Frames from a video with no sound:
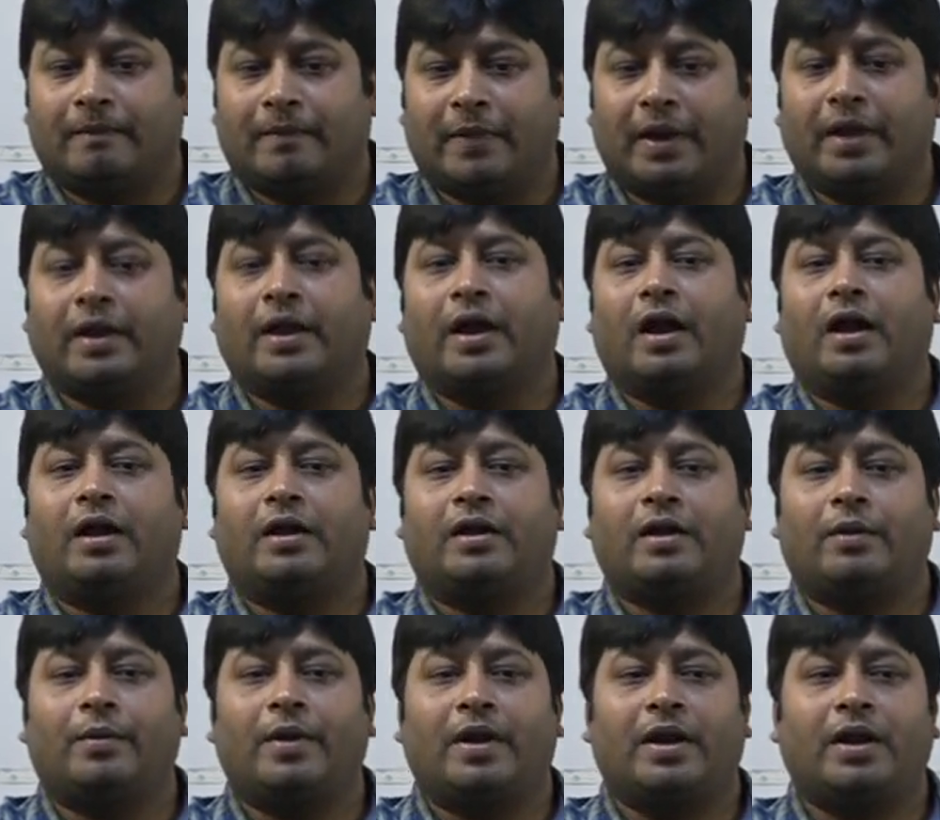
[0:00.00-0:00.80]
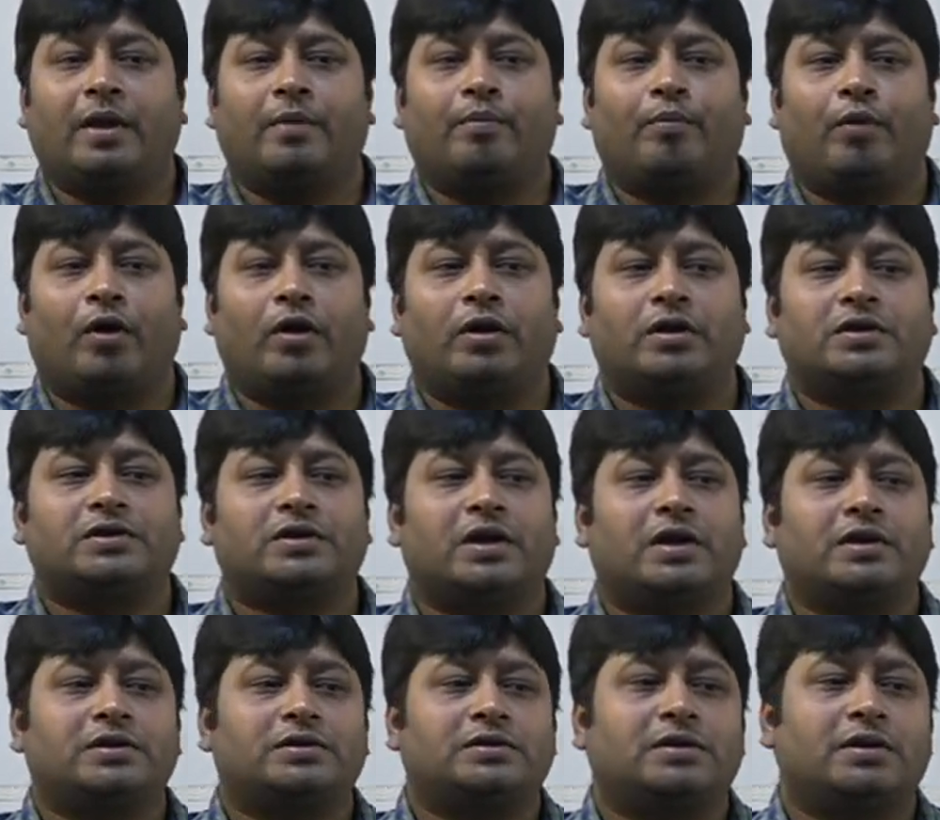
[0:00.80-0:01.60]
Well, he ultimately
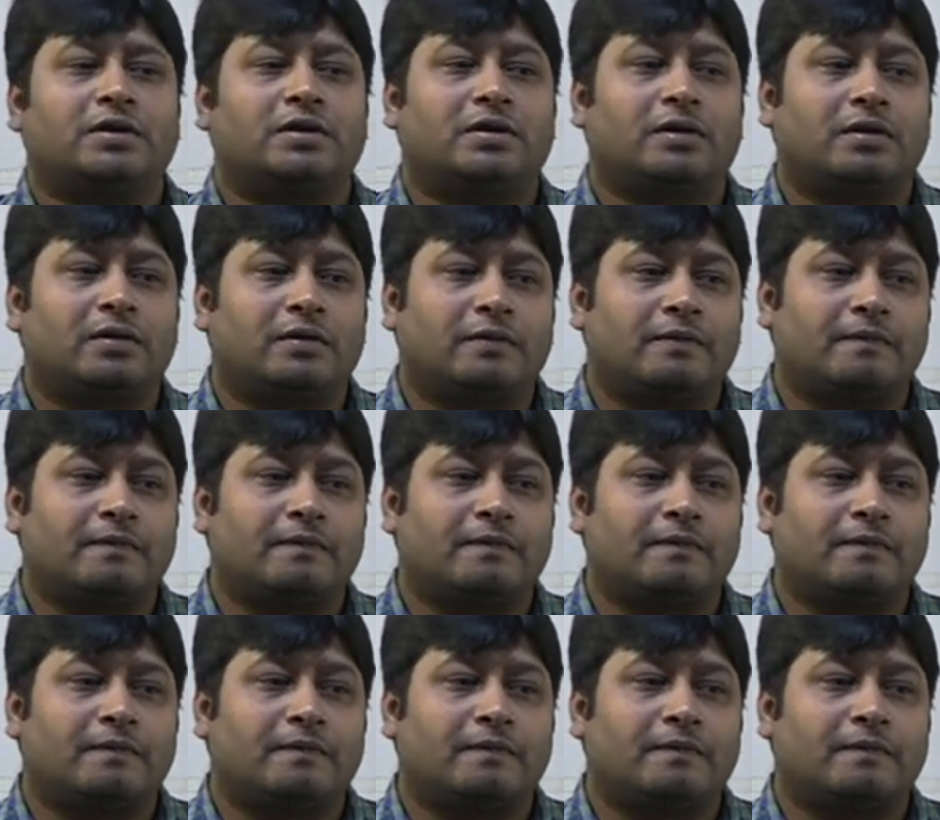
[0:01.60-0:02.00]
politicized it.